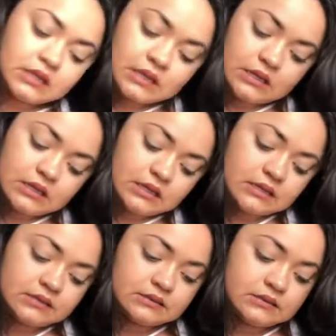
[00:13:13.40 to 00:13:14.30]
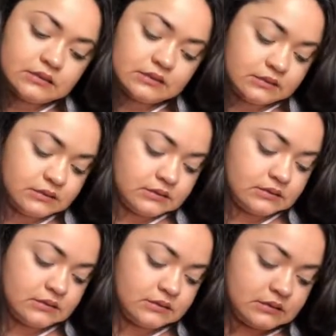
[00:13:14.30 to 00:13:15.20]
and
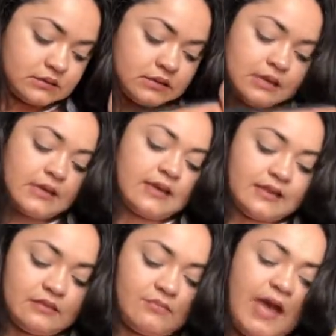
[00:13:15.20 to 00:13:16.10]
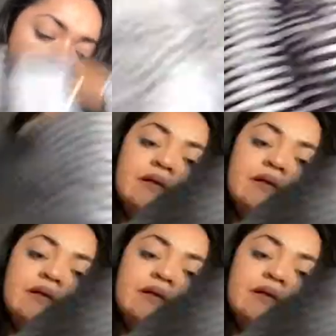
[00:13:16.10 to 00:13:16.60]
in the back